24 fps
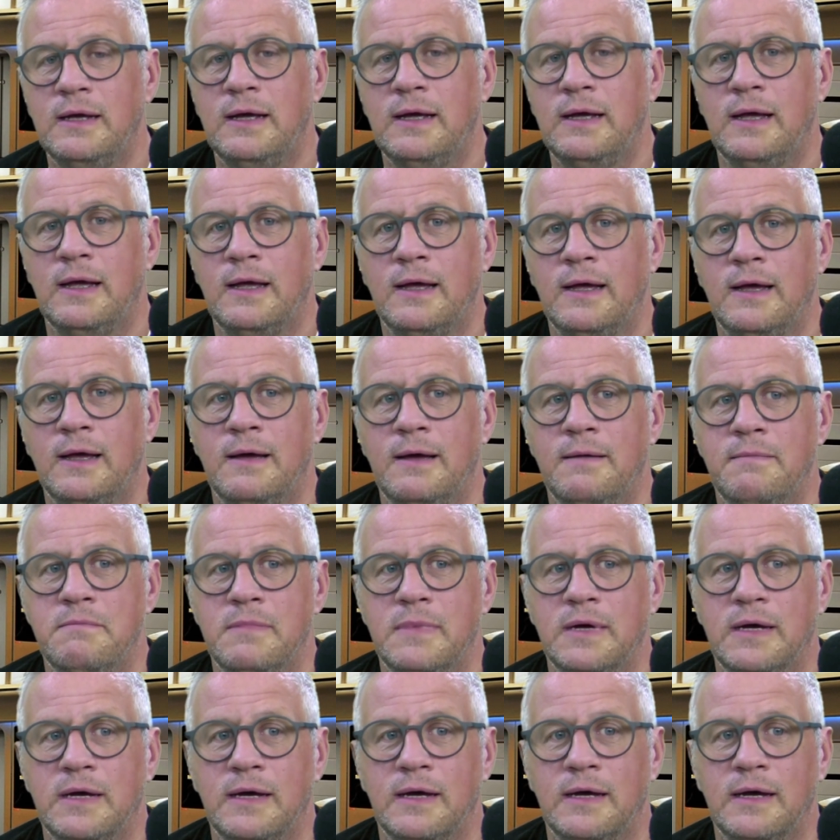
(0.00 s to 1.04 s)

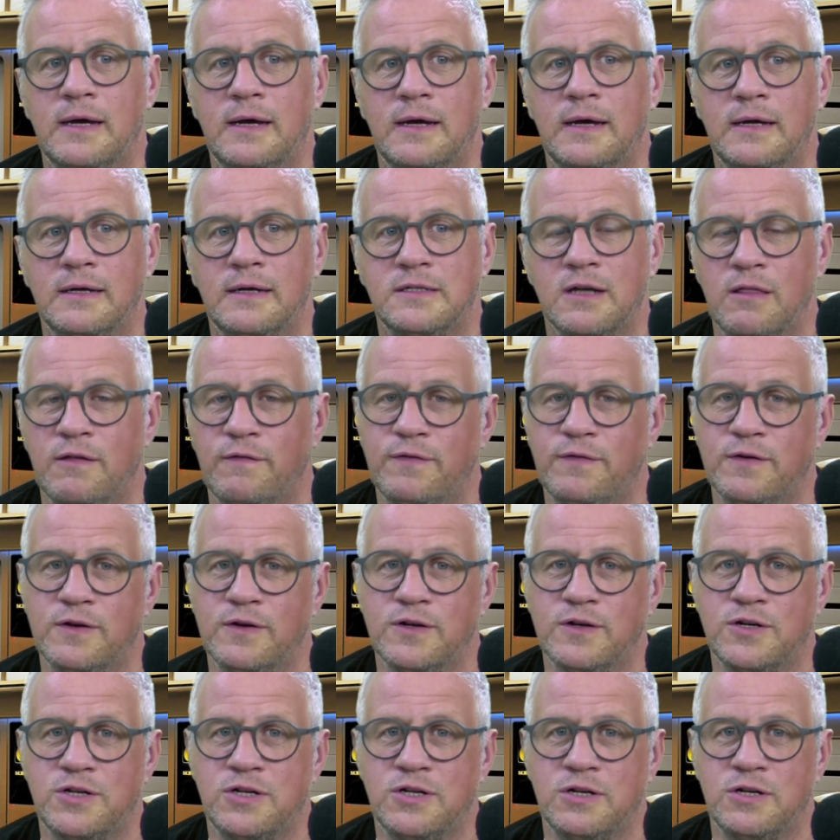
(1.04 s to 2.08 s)
So the
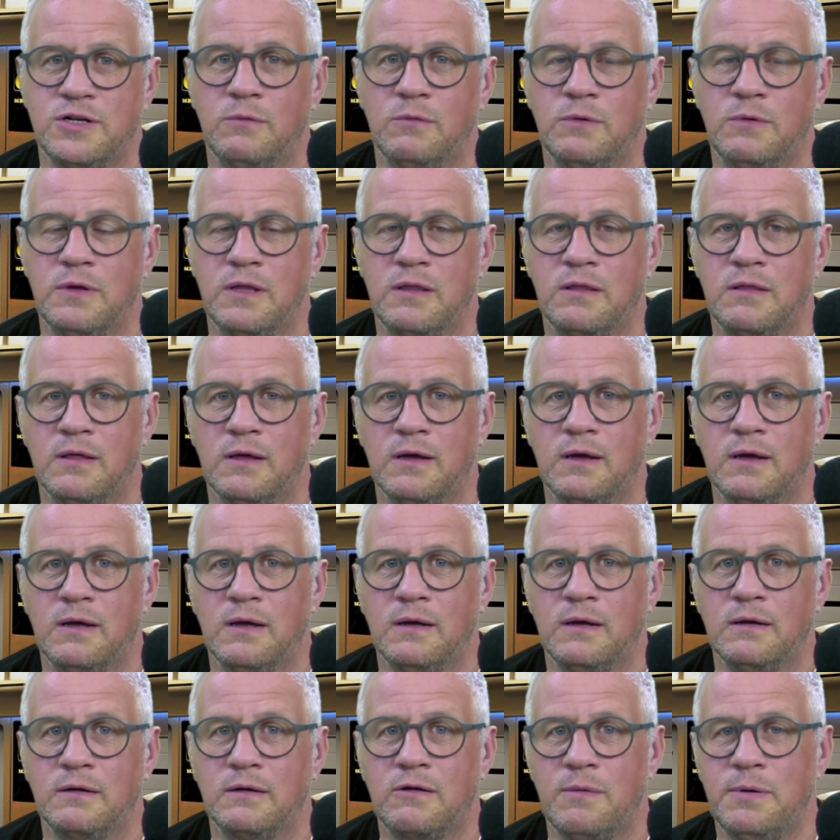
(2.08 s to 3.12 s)
first shuttle with
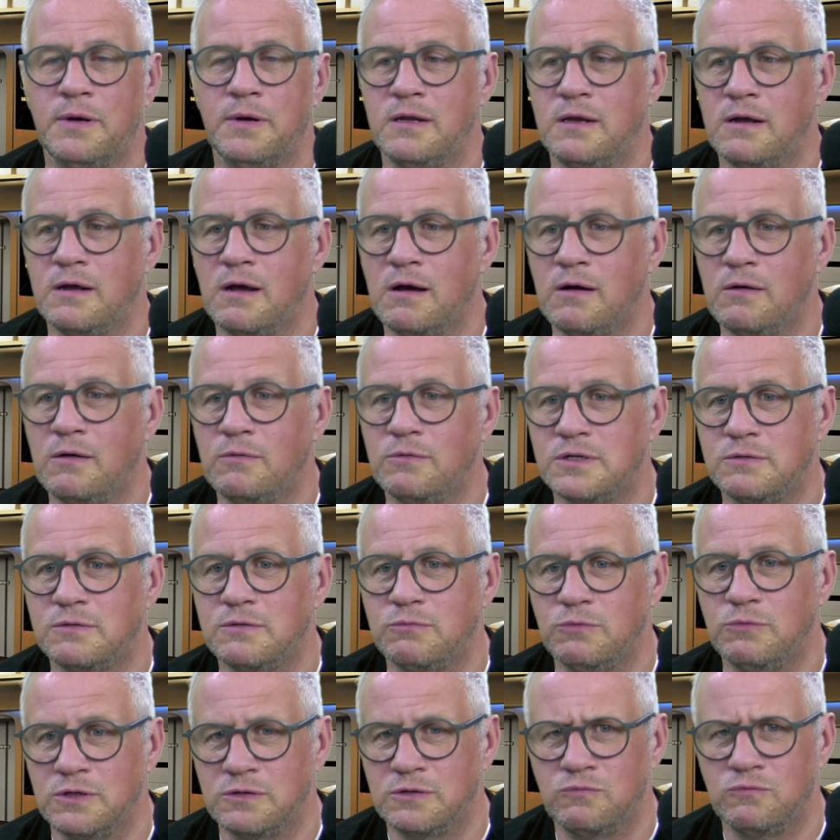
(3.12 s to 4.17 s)
Crippen and Young
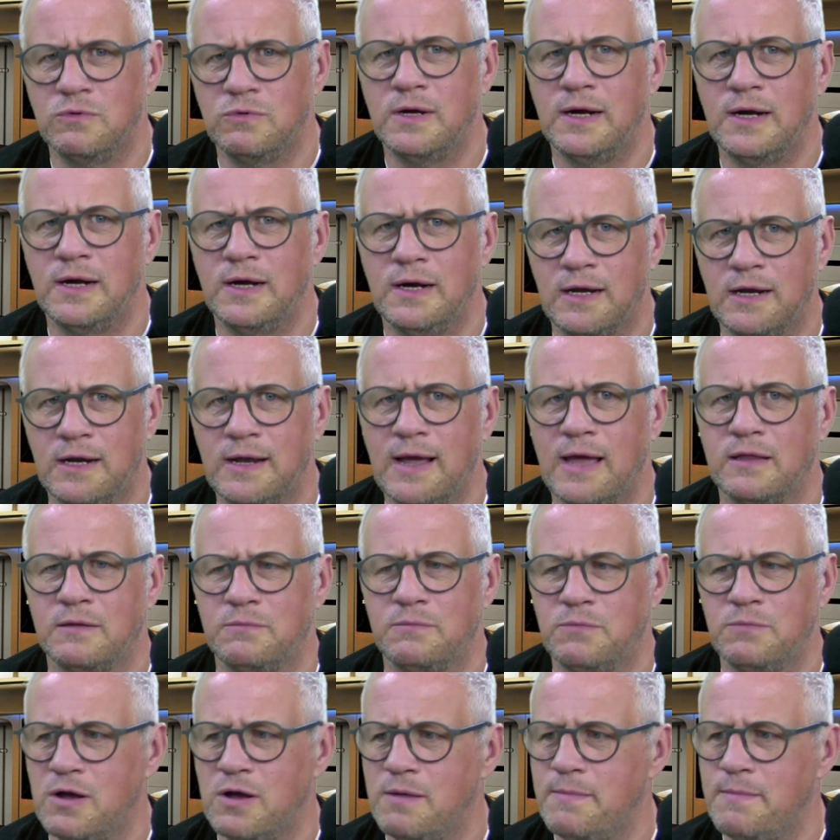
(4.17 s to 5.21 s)
was really
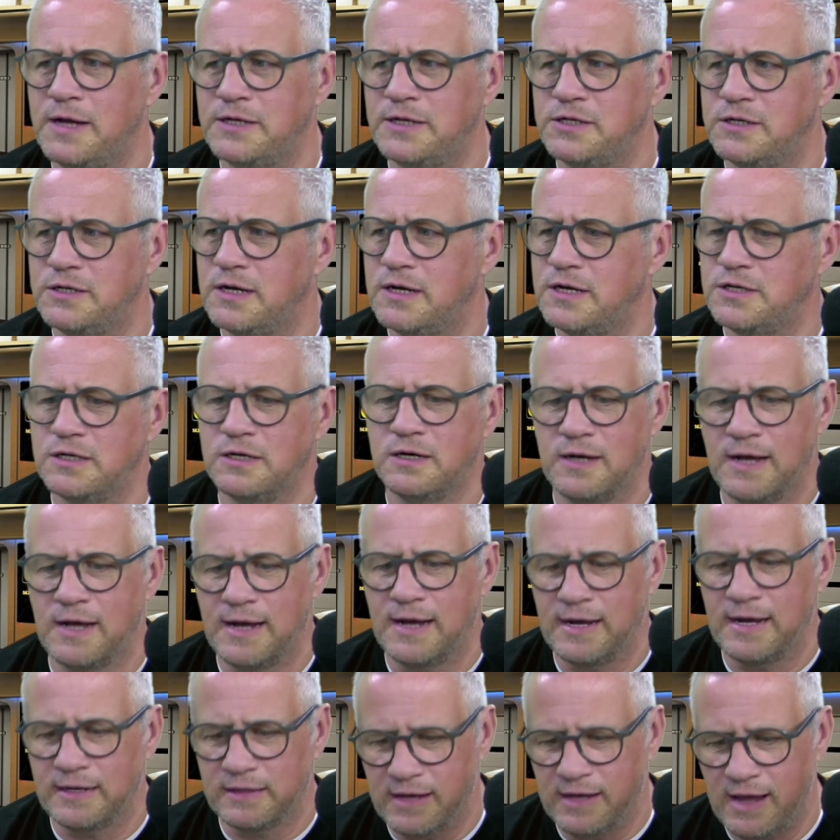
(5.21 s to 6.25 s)
gathered my imagination, and I
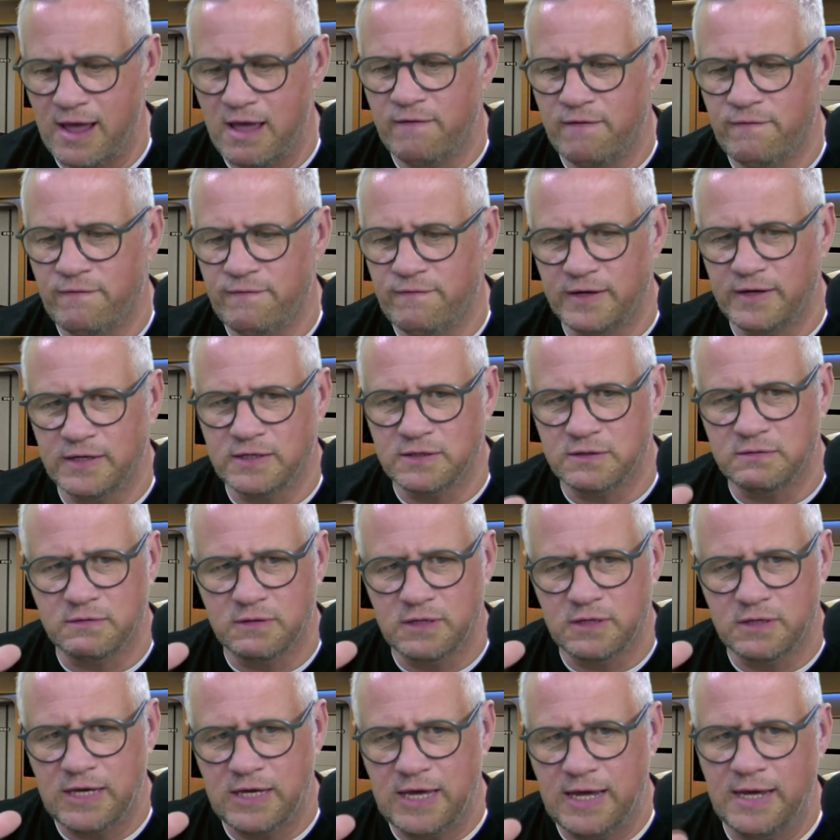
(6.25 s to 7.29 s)
had the Airfix
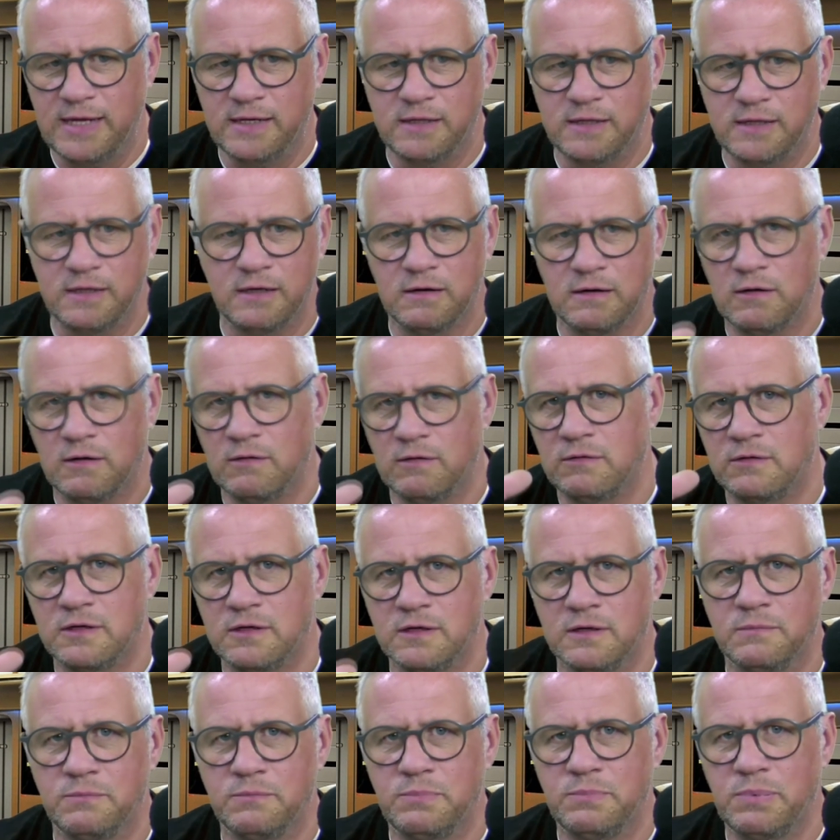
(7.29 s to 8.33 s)
kit,
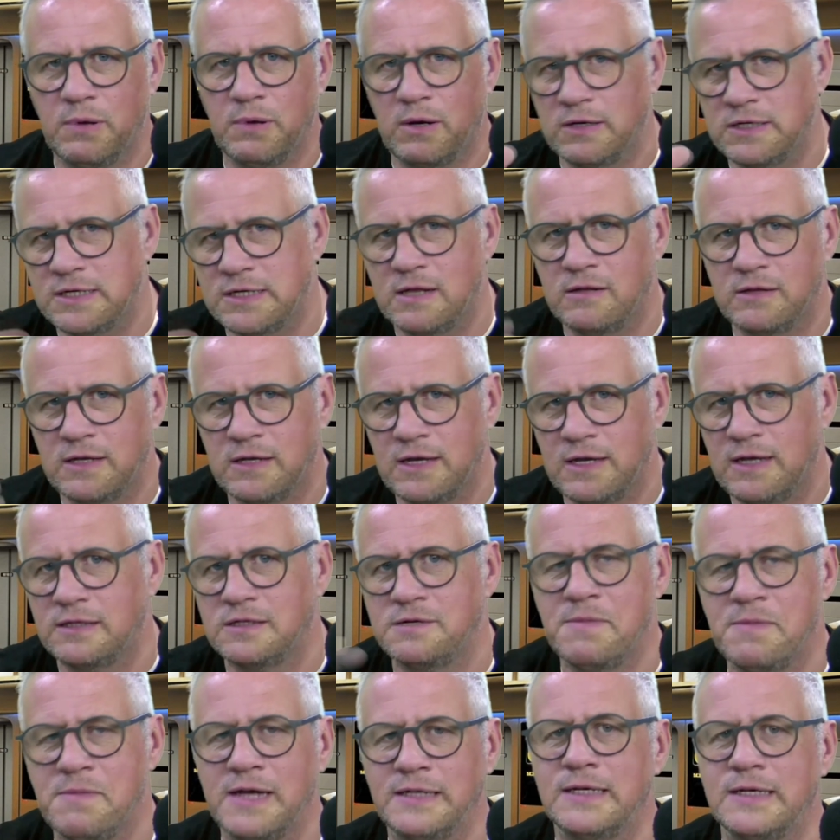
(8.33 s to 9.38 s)
to polycell kit
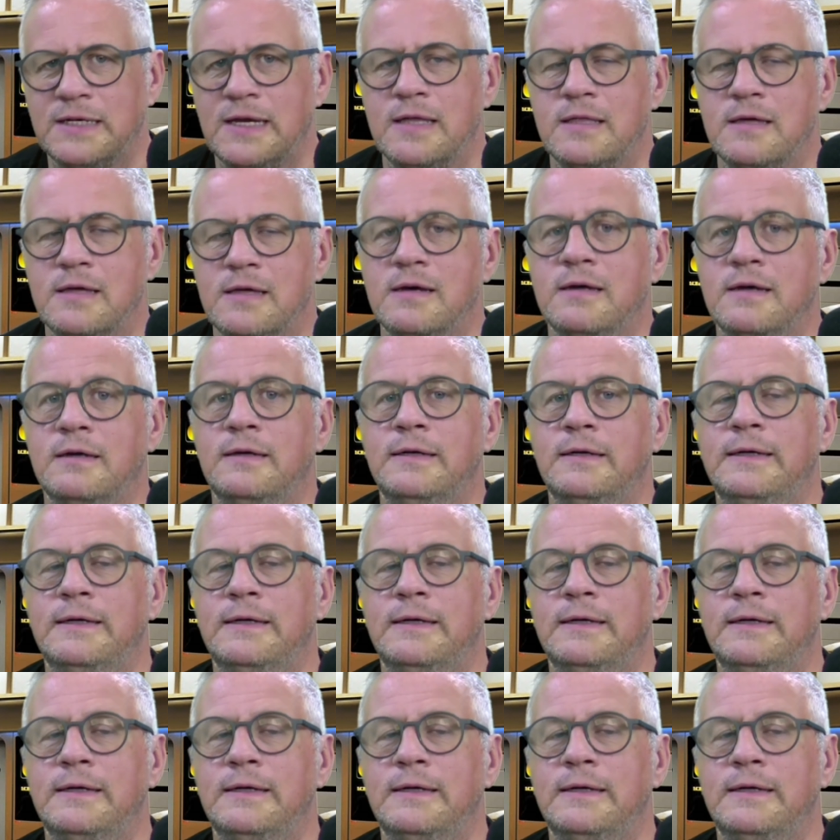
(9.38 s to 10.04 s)
to make together.